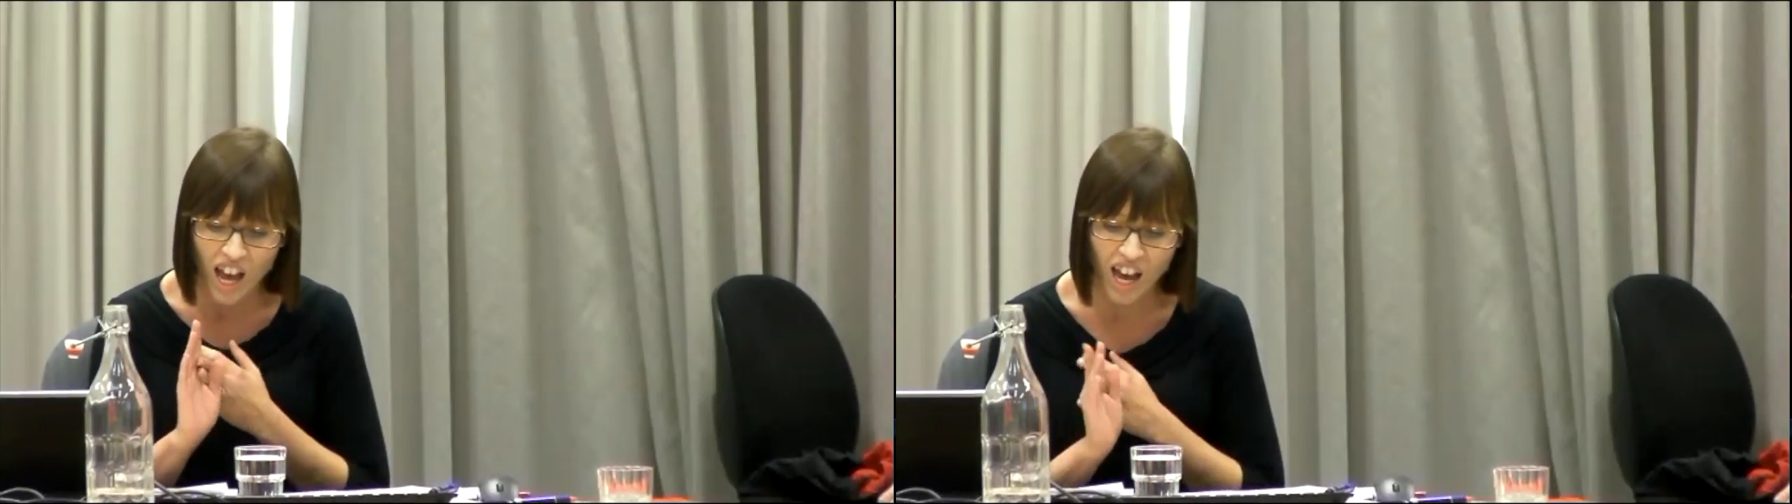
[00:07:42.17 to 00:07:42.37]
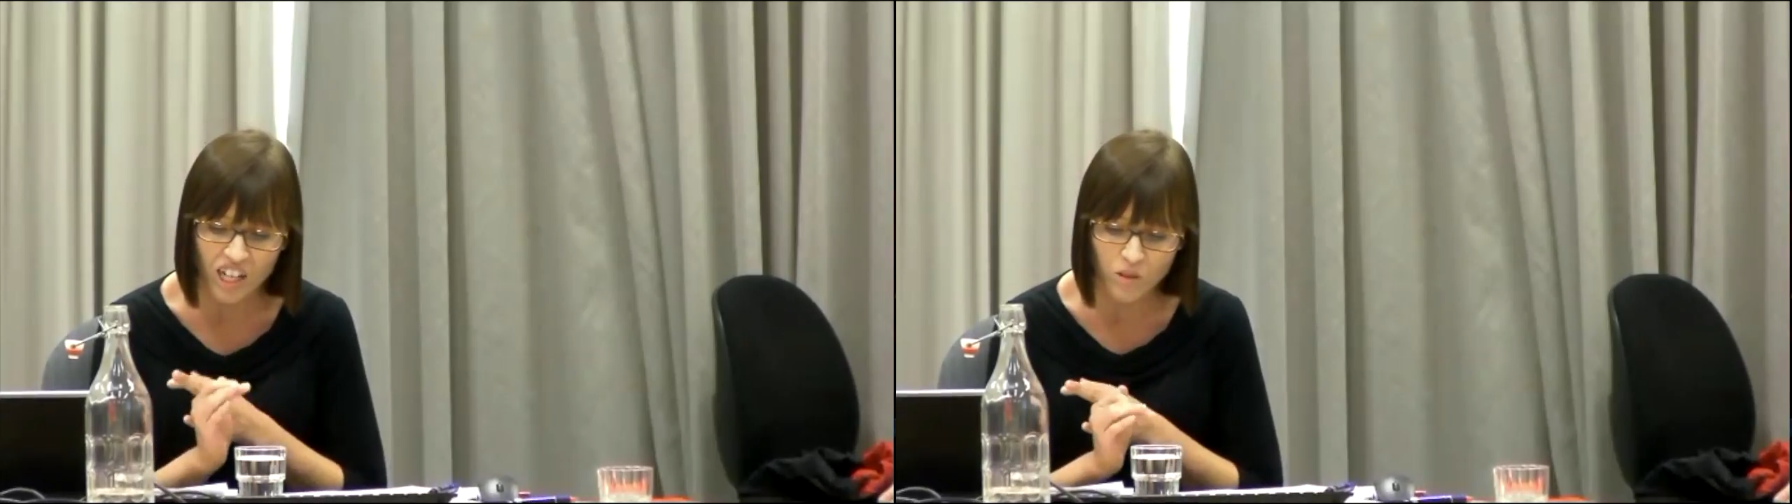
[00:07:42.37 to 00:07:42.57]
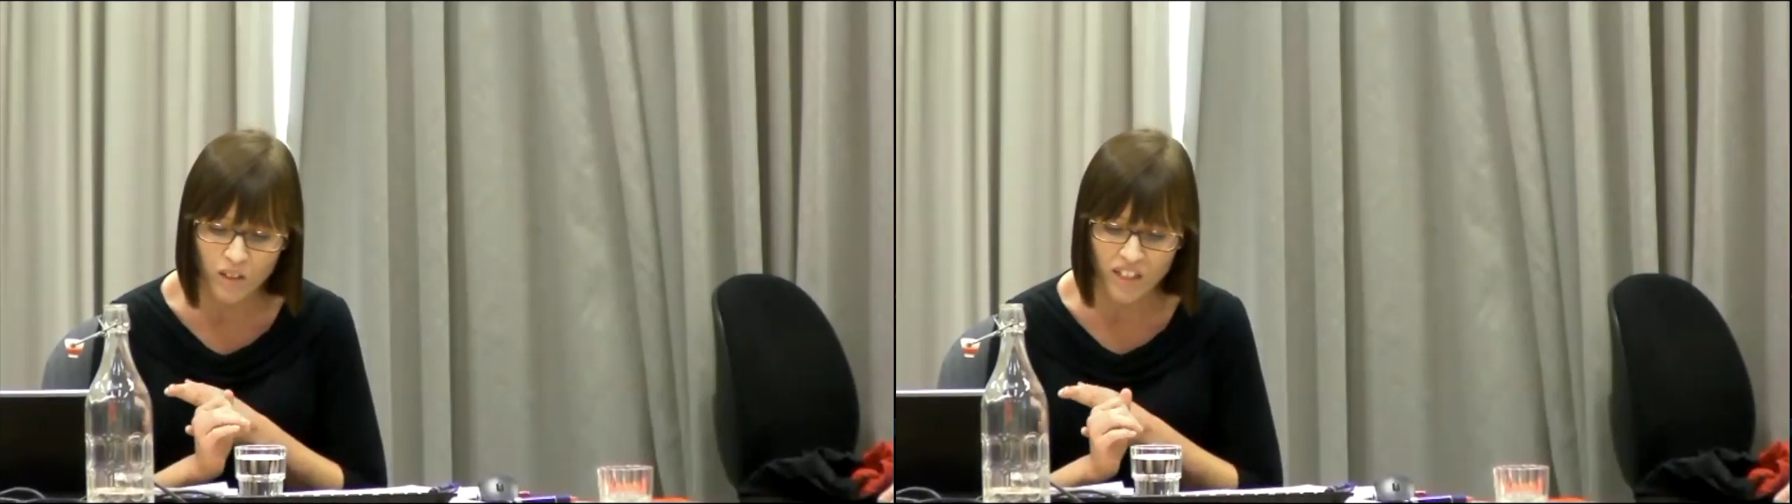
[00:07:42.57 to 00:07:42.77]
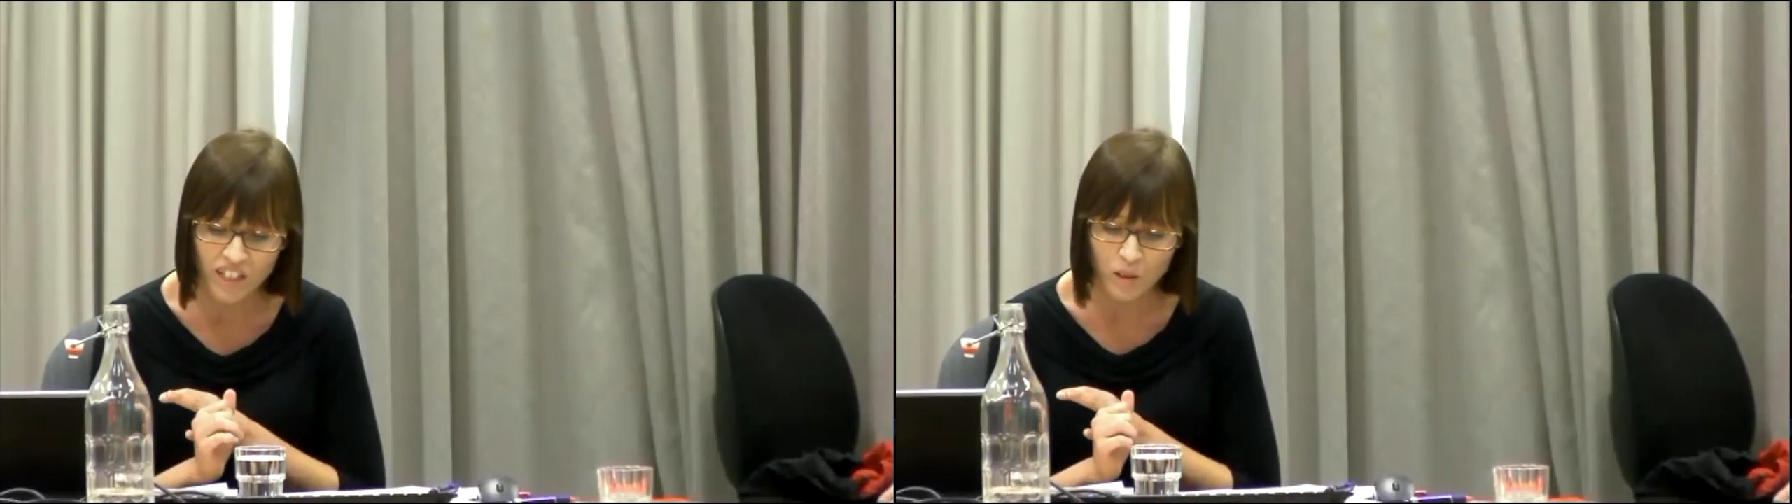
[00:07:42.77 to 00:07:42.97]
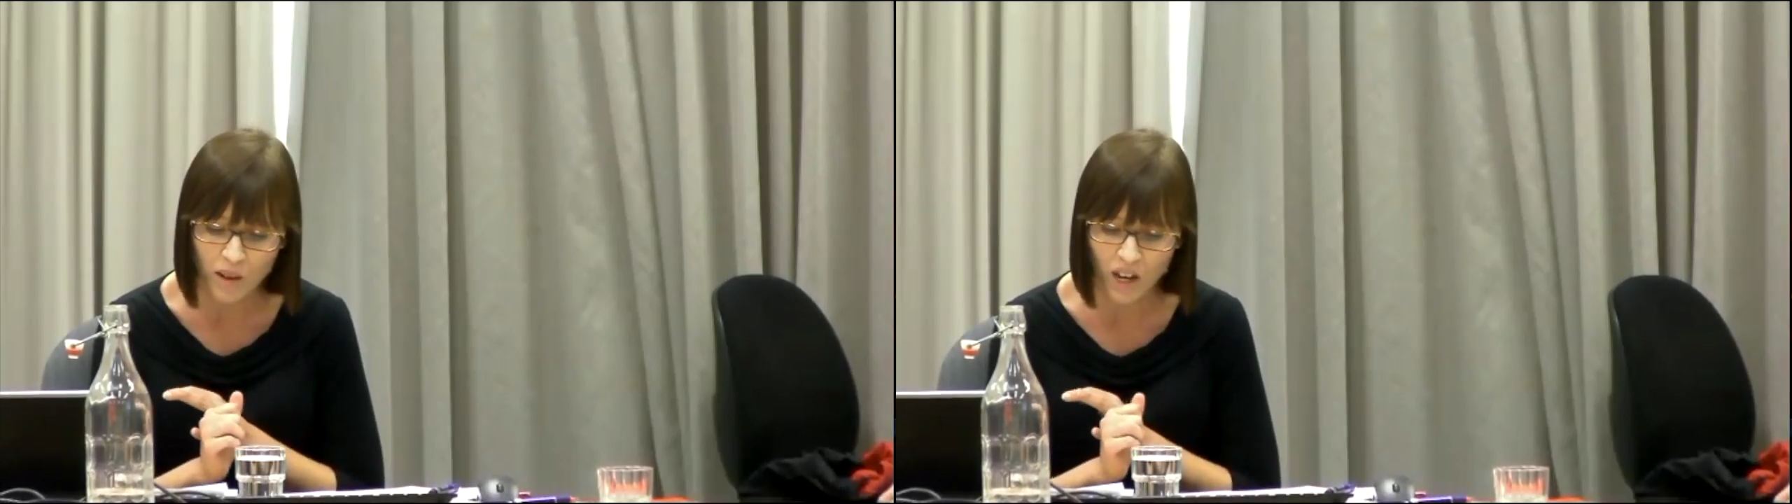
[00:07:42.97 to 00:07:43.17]
how do we
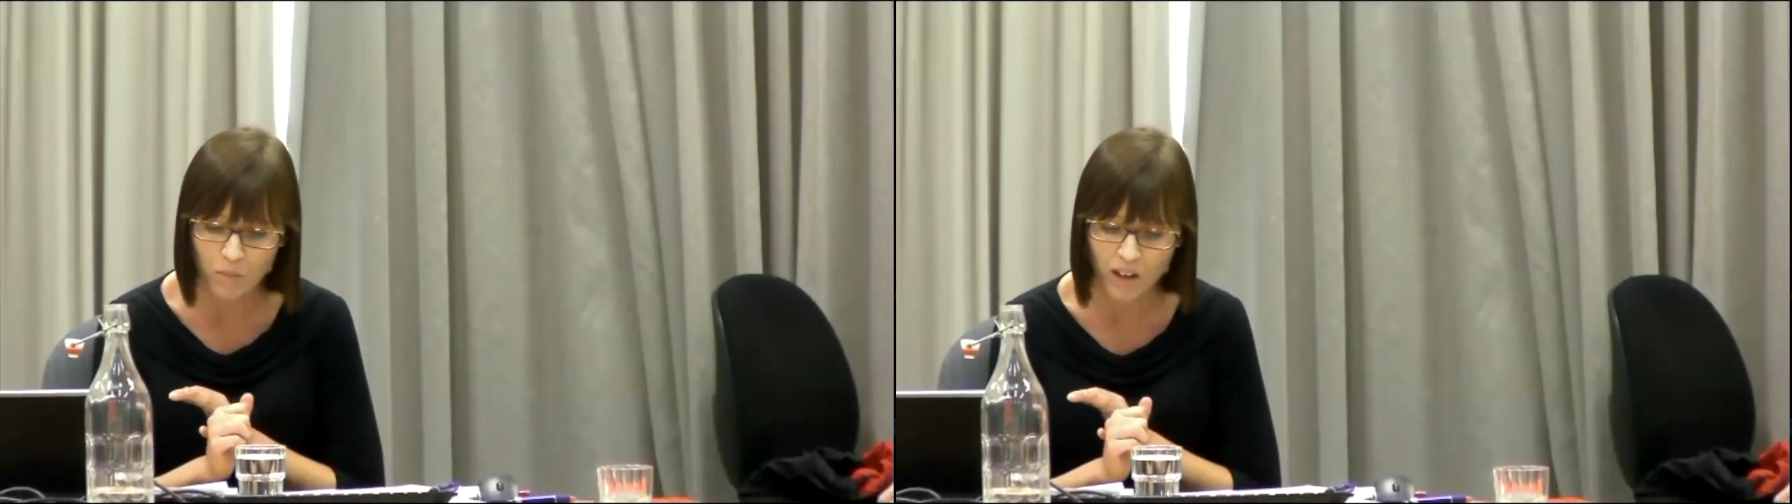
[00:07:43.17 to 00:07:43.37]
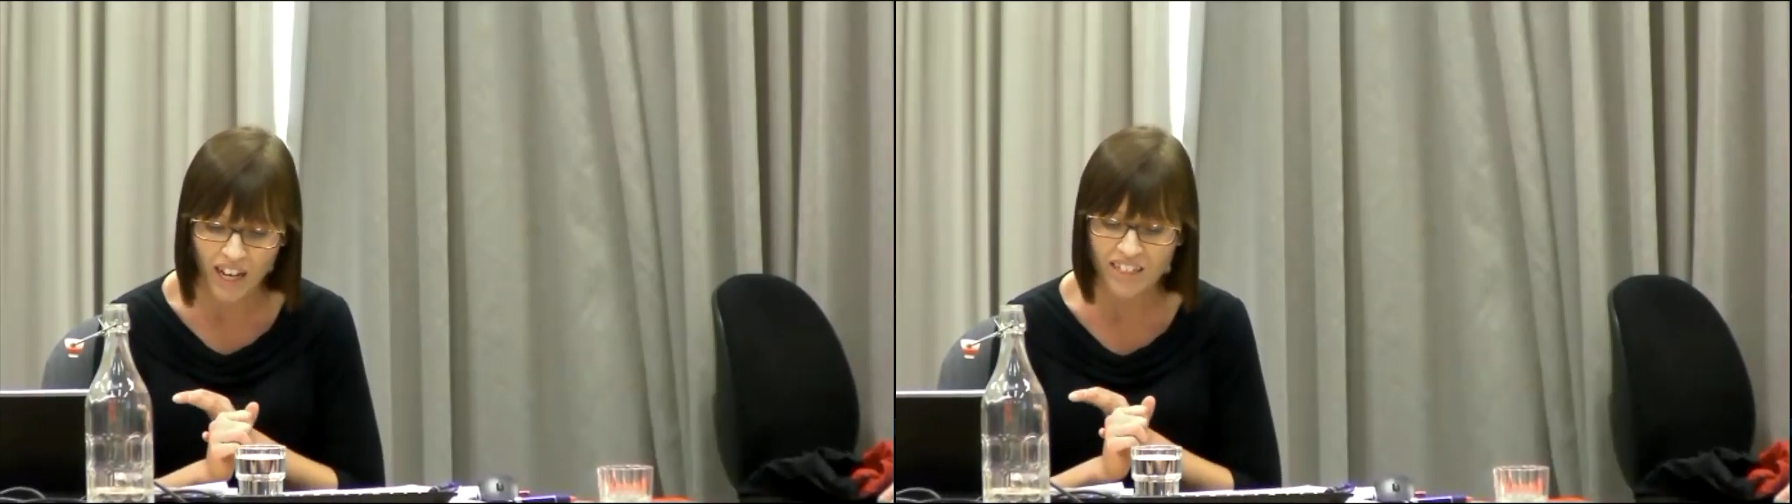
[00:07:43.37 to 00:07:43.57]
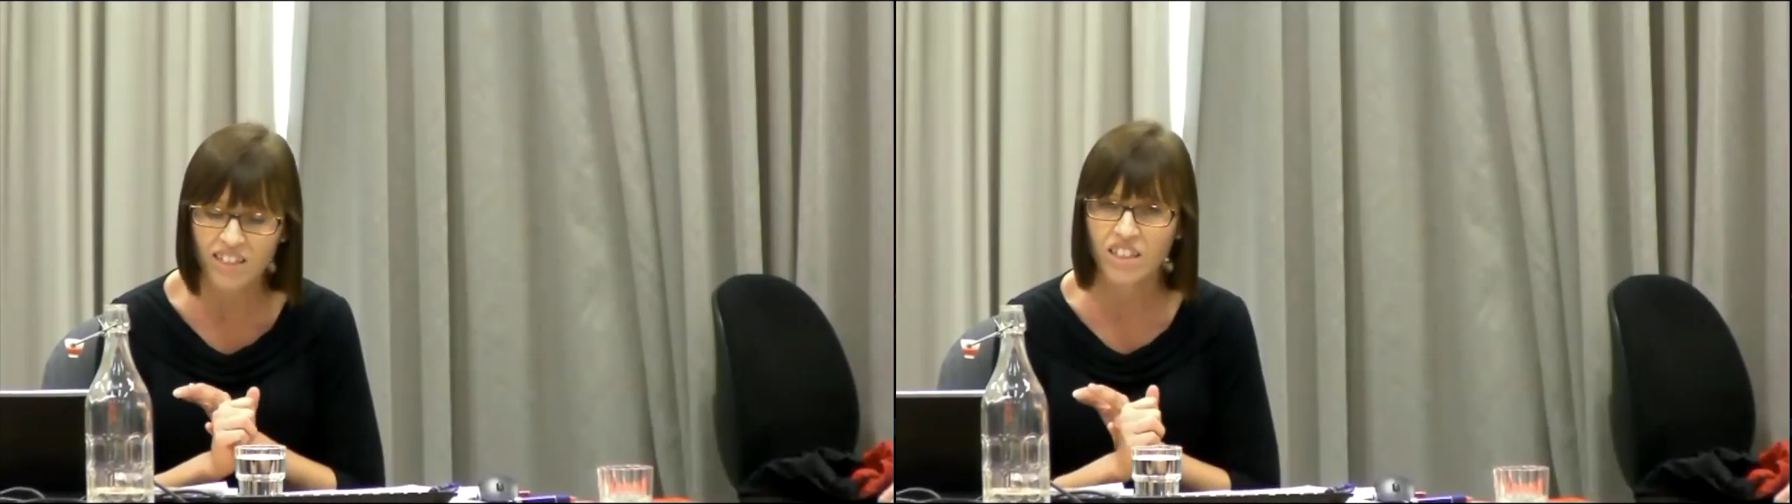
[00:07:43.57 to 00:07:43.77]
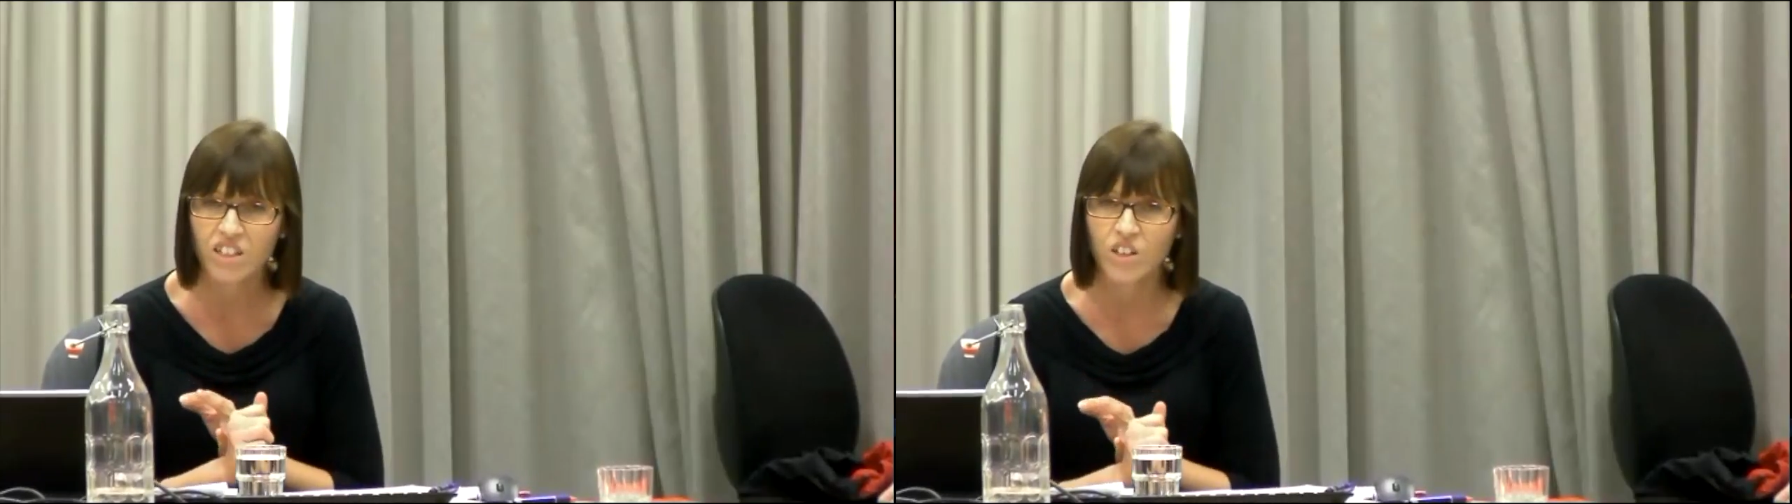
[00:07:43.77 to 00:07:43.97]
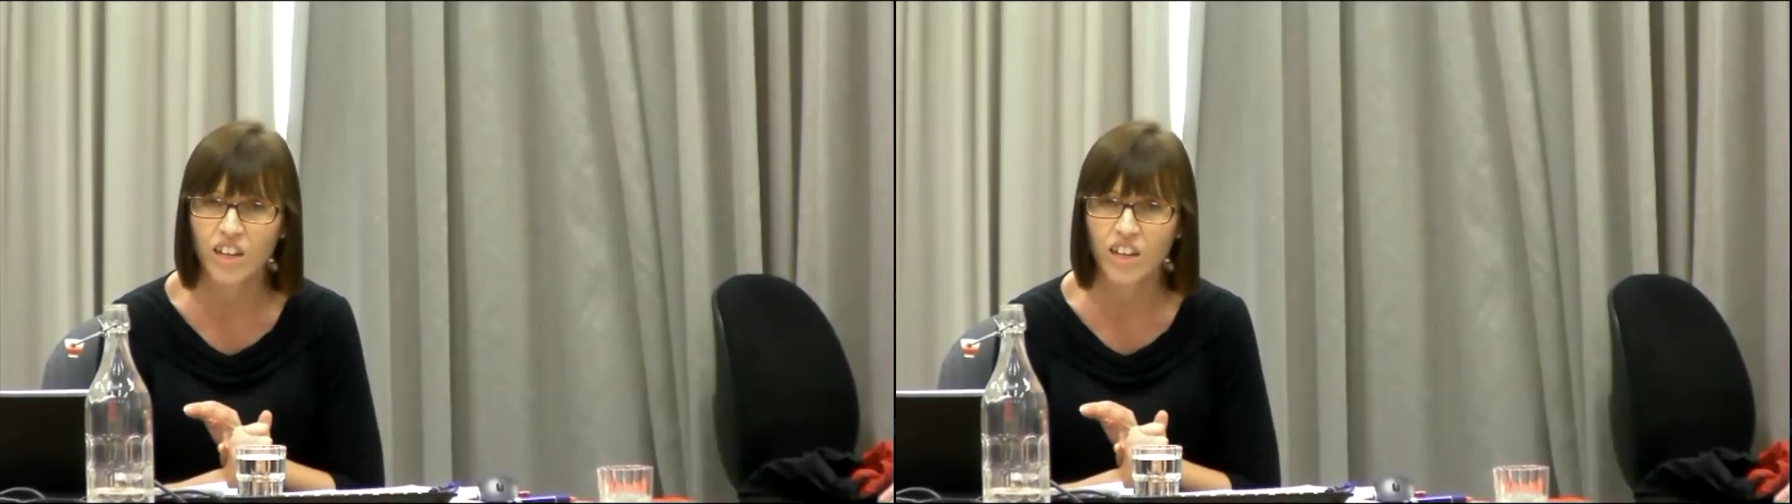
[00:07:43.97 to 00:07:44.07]
think about places and